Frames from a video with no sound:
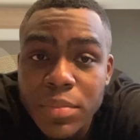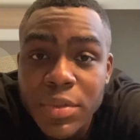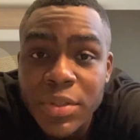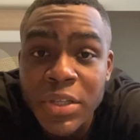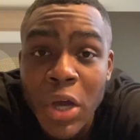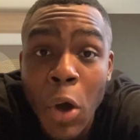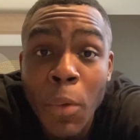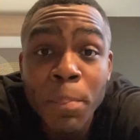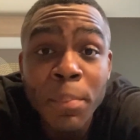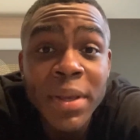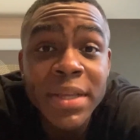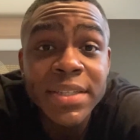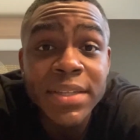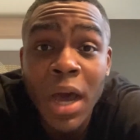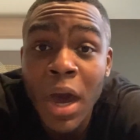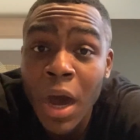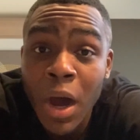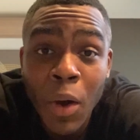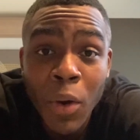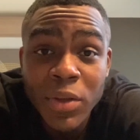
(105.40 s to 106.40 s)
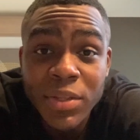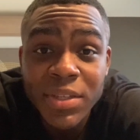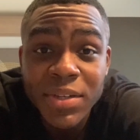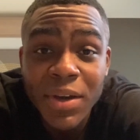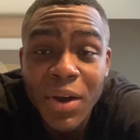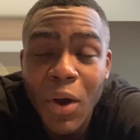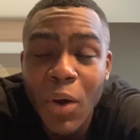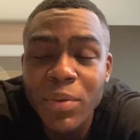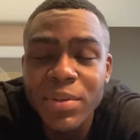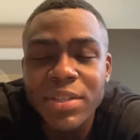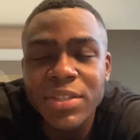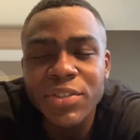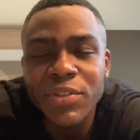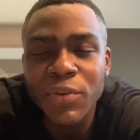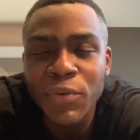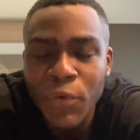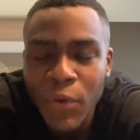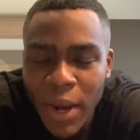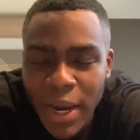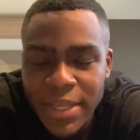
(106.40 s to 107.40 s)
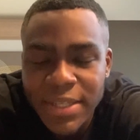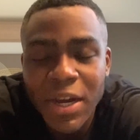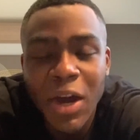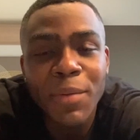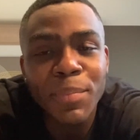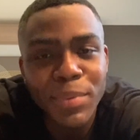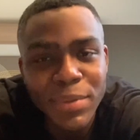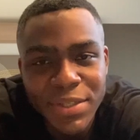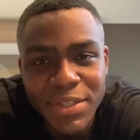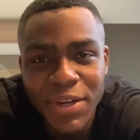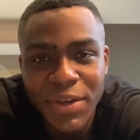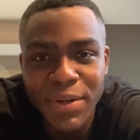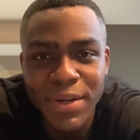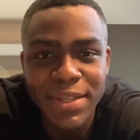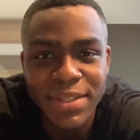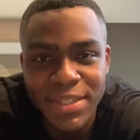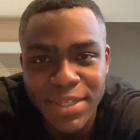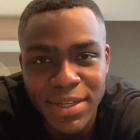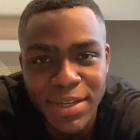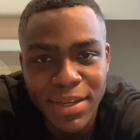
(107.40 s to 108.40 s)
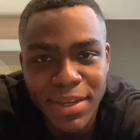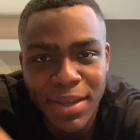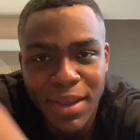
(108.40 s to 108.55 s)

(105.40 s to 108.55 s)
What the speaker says: Don't miss out on this great opportunity.